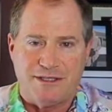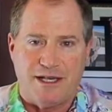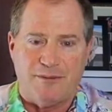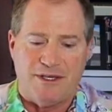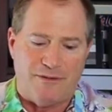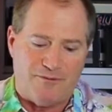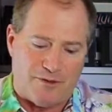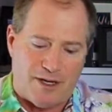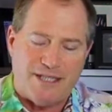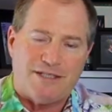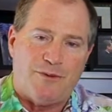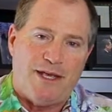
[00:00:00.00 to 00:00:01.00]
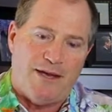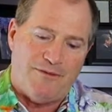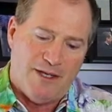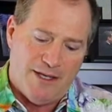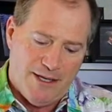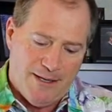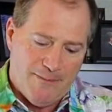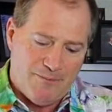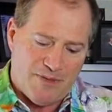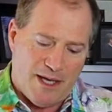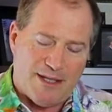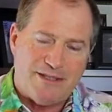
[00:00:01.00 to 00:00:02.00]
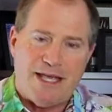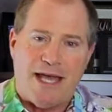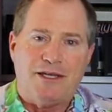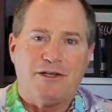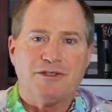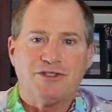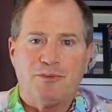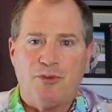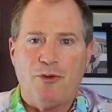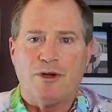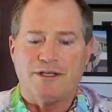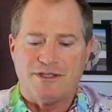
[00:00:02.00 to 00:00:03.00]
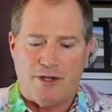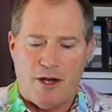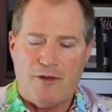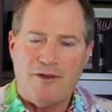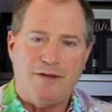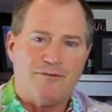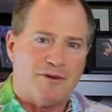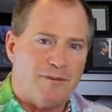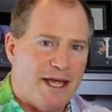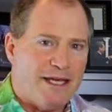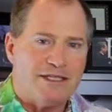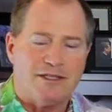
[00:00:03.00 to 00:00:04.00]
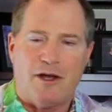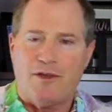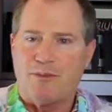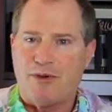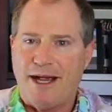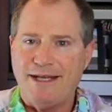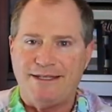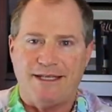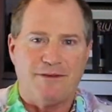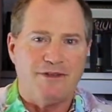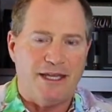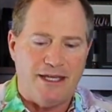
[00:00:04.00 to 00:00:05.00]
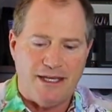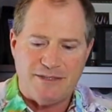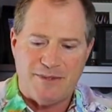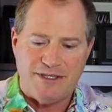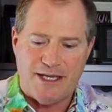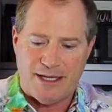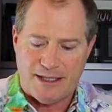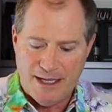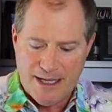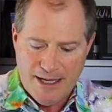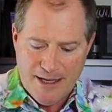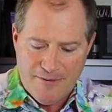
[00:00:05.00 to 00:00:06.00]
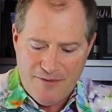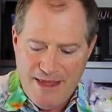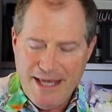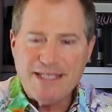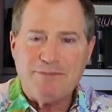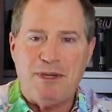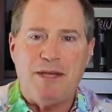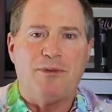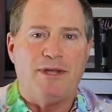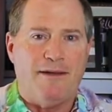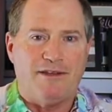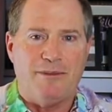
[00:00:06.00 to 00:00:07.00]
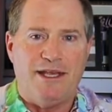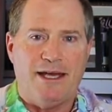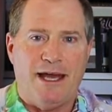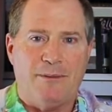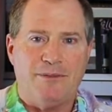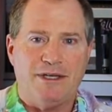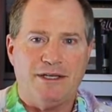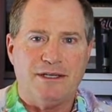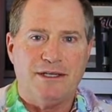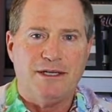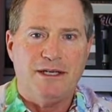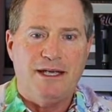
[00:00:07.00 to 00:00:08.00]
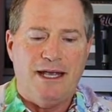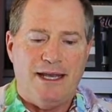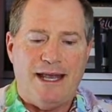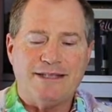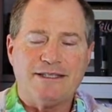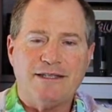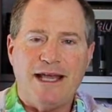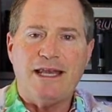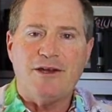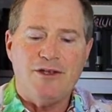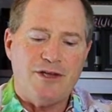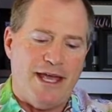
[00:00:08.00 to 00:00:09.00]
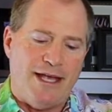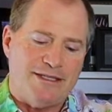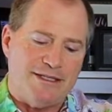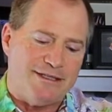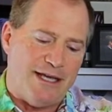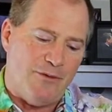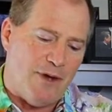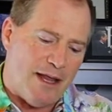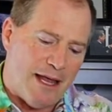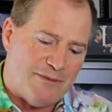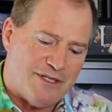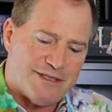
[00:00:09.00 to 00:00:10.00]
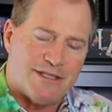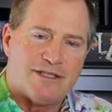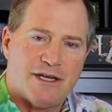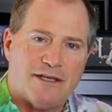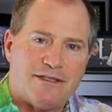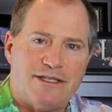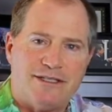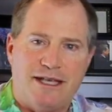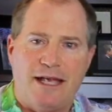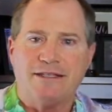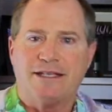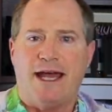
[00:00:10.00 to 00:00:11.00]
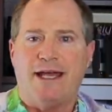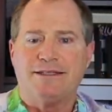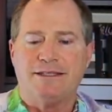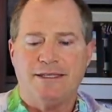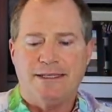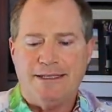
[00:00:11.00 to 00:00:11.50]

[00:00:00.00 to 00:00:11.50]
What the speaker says: come in. For us, we have technical support. So all the information, all the pricing, everything needs to be done. These people have to be competent. And as a leader, you can't just say, well, I'm just in charge of the sales guys.